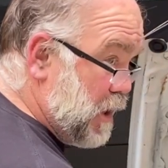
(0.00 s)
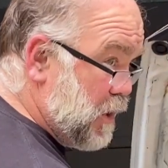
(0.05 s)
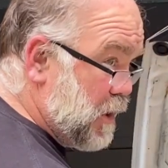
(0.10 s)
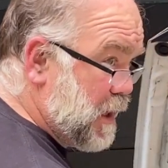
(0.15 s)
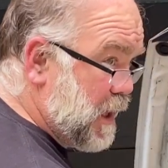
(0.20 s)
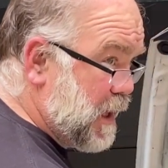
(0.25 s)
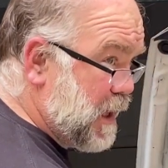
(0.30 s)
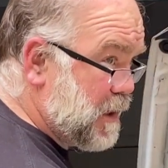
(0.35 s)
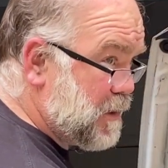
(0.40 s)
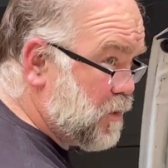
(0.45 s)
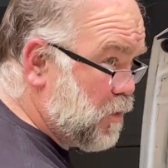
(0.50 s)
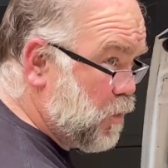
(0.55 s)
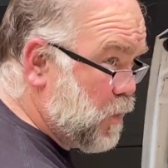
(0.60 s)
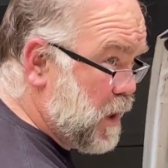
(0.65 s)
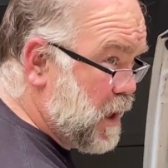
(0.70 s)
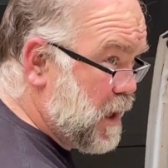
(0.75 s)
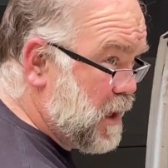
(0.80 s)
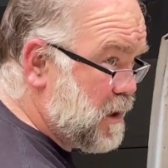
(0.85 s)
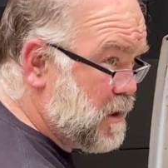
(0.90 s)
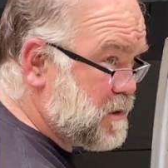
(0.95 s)
looking at the
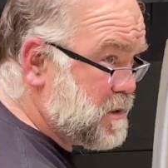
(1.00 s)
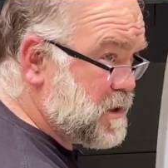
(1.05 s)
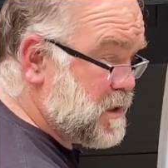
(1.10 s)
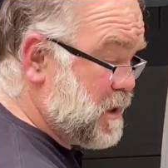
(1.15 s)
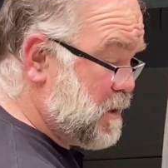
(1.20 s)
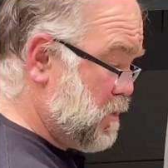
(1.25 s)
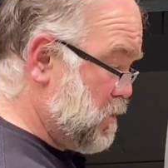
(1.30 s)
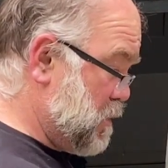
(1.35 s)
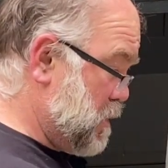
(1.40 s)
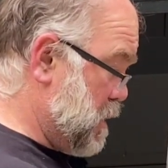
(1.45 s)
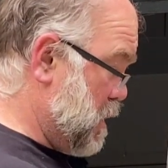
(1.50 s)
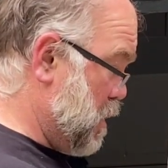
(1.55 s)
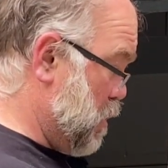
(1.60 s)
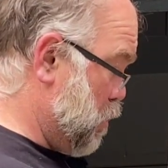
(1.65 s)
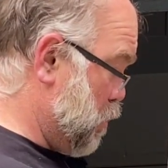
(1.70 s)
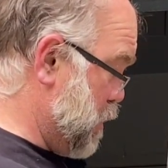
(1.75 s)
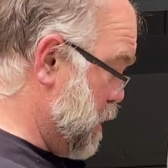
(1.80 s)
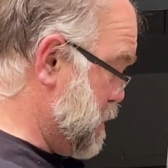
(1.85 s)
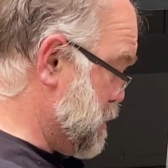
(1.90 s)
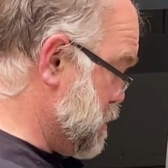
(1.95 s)
wires that
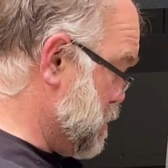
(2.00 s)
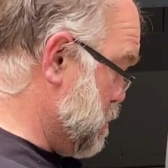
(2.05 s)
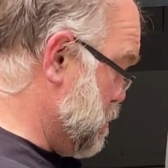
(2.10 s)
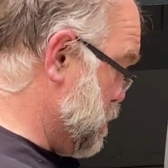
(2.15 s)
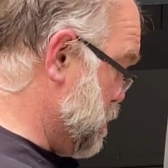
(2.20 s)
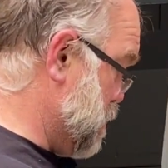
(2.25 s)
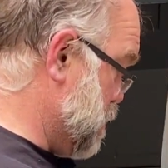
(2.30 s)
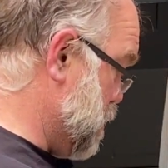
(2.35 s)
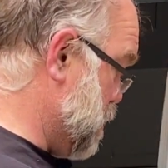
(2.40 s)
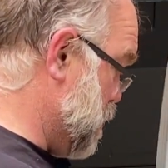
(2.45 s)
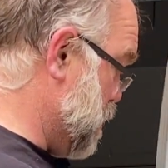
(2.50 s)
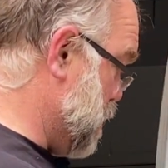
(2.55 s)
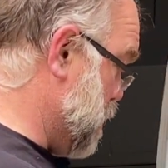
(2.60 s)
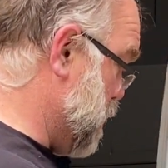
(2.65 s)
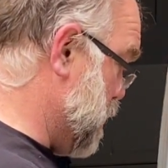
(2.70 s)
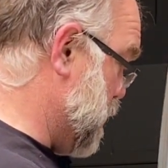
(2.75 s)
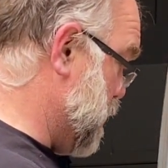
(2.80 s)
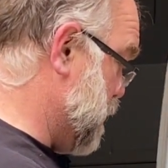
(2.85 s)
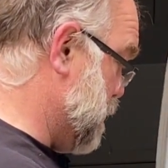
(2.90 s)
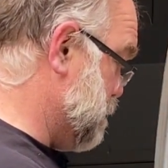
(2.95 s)
original
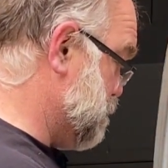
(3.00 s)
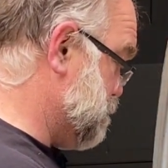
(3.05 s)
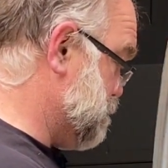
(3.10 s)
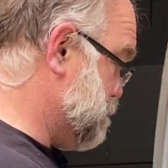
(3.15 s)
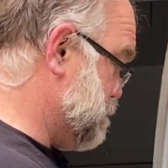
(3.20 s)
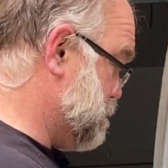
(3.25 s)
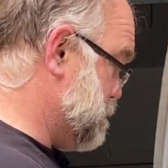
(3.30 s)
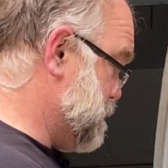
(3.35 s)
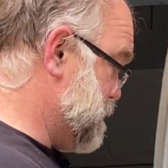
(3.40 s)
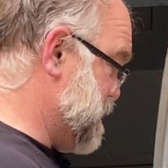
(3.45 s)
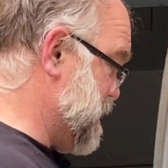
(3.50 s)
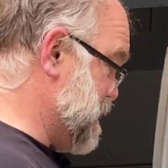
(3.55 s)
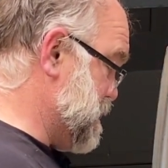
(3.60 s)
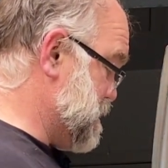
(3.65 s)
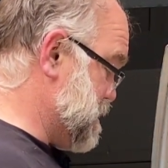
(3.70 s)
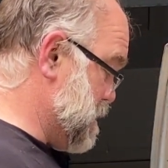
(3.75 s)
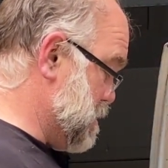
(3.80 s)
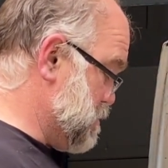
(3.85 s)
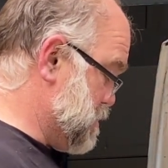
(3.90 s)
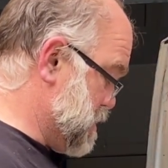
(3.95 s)

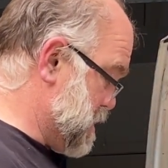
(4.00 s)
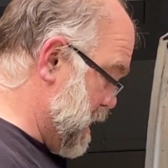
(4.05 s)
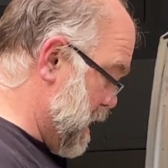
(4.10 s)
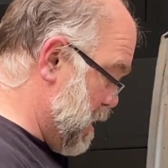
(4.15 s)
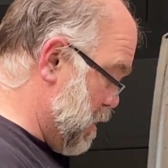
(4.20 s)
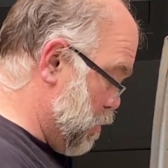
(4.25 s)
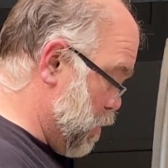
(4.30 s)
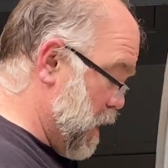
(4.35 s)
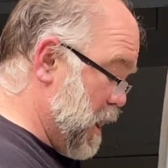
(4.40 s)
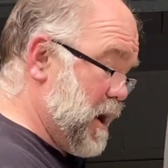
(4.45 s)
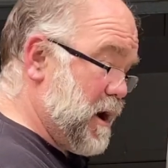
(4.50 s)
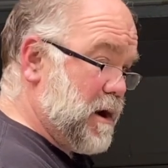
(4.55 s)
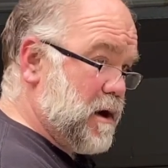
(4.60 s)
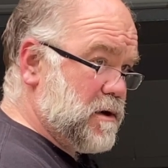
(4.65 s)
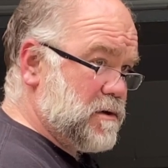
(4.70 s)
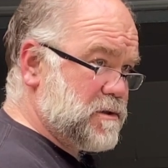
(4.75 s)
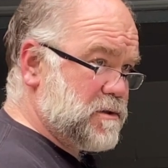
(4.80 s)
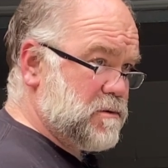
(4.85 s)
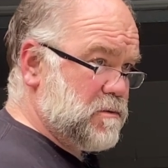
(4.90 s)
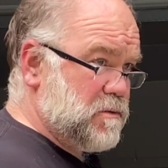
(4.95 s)
Denso style
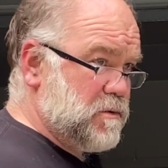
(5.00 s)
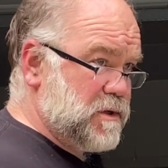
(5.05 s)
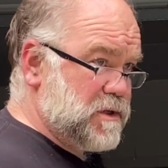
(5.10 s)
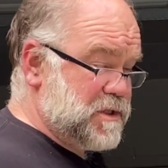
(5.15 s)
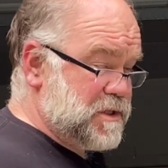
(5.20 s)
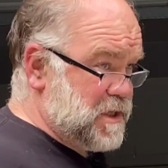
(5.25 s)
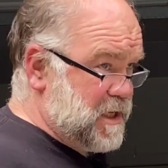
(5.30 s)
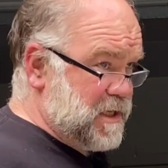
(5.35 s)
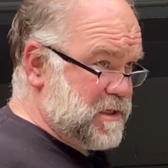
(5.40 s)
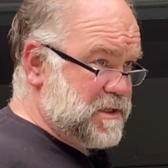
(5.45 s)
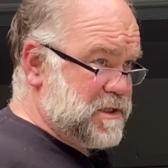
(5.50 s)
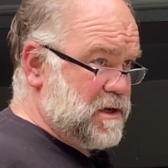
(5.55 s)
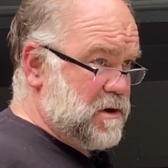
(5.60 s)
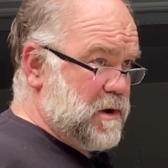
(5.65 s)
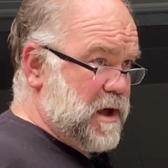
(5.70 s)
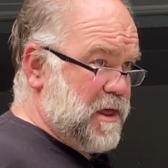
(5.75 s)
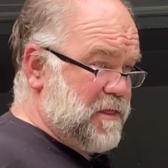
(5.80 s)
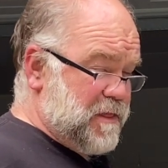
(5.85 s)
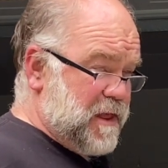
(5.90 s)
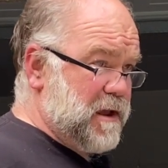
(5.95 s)
wires, which Denso
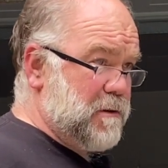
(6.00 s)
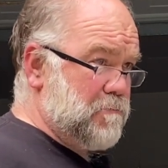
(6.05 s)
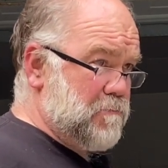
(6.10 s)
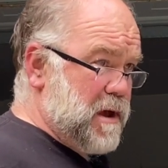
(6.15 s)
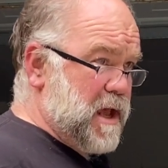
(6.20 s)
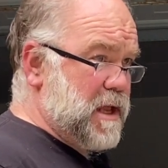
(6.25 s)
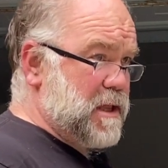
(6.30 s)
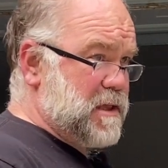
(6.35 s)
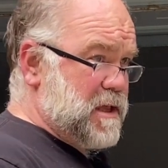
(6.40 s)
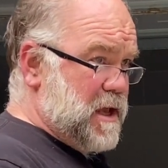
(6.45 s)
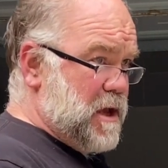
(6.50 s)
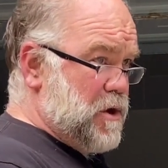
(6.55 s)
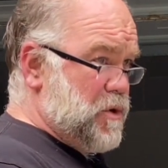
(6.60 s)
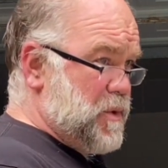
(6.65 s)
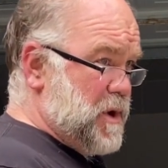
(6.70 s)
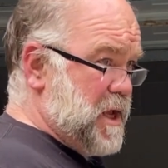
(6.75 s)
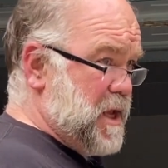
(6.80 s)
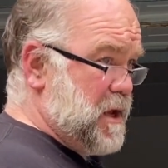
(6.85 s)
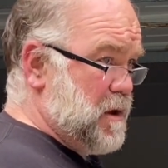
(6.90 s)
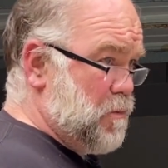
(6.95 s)
I think made the
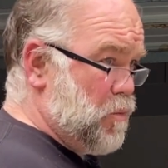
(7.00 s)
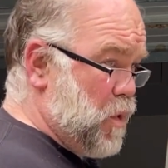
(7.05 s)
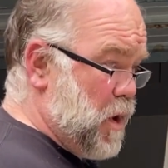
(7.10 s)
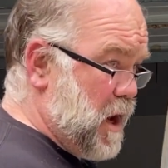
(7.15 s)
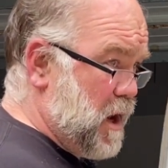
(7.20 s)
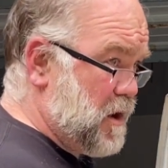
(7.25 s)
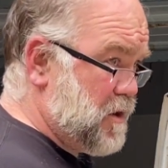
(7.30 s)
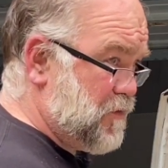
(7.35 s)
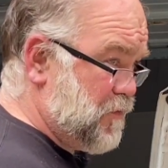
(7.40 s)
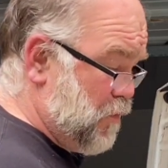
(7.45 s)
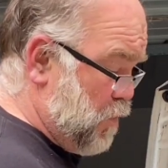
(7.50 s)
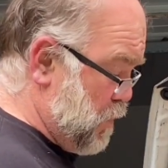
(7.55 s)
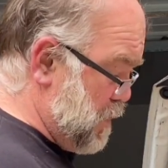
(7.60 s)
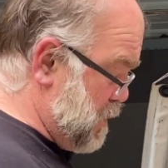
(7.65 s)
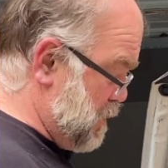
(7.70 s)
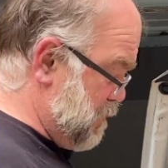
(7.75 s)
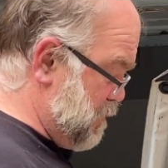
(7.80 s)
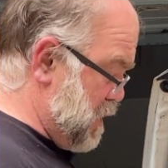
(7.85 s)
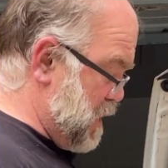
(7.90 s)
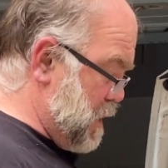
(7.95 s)
OEM wires for
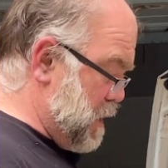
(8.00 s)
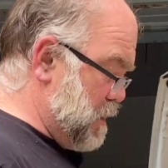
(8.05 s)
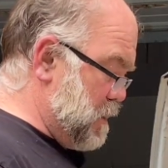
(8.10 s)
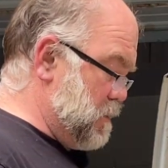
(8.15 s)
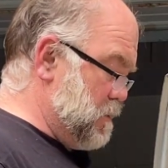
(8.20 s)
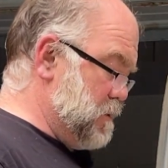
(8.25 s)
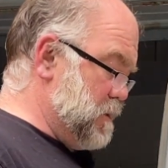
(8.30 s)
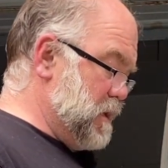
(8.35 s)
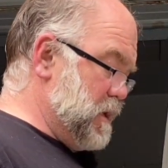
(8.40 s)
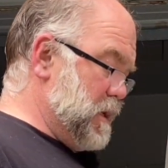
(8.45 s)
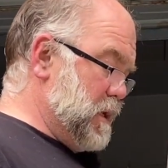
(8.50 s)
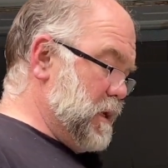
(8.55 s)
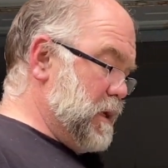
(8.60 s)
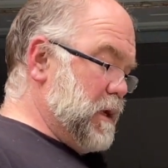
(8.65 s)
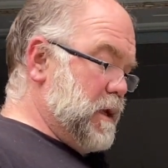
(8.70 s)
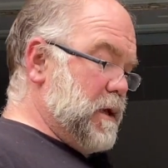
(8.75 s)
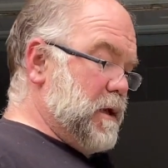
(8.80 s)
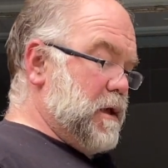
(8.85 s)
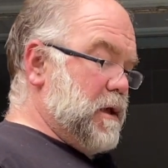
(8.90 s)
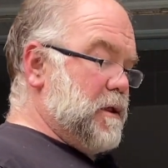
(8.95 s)
this vehicle,
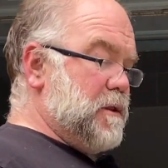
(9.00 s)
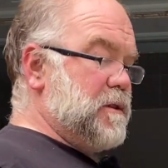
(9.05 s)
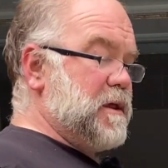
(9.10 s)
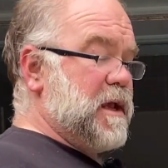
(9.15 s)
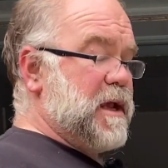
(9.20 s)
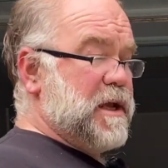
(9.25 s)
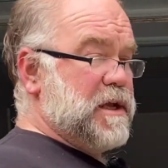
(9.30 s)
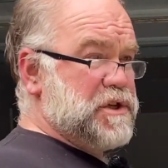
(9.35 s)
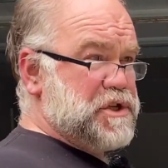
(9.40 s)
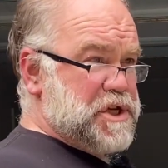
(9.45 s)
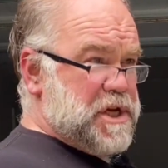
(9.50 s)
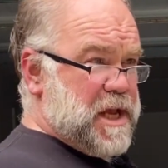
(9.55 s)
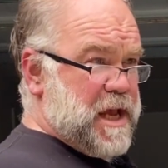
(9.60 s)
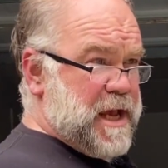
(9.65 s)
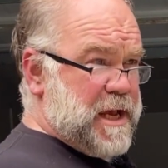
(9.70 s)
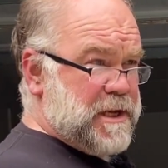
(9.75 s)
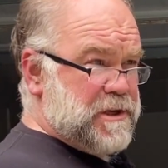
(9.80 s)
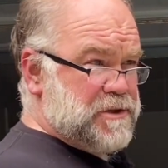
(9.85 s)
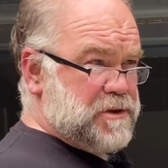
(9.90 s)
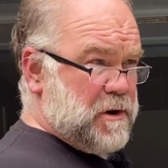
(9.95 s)
the
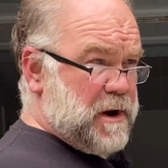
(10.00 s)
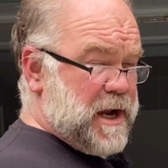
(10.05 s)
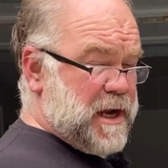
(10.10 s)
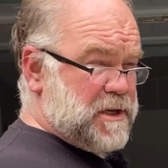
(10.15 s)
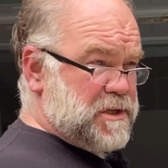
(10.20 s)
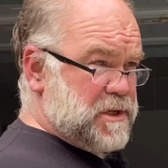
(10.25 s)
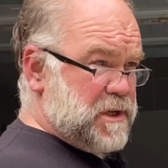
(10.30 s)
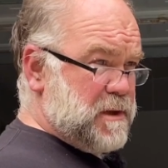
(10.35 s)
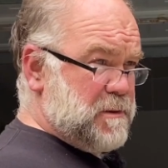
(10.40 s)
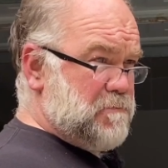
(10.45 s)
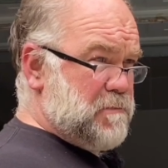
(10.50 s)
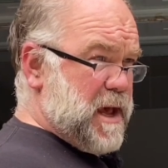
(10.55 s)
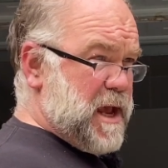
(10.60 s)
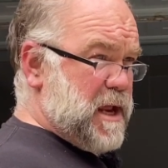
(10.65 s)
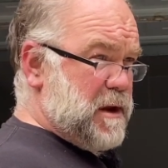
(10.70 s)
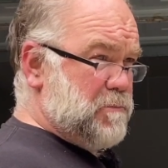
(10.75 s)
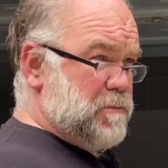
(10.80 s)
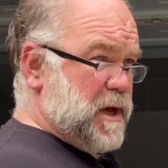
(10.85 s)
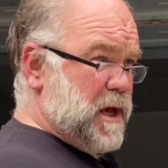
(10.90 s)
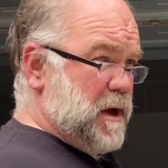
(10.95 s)
NGKs are actually
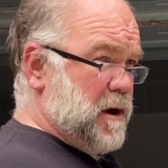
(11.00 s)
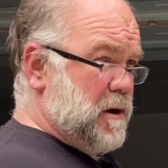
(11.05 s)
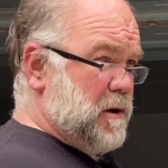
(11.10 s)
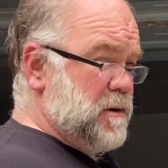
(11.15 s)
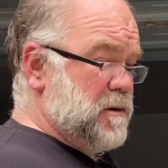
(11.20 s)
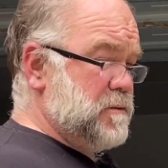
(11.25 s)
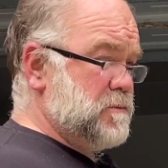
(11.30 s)
made better.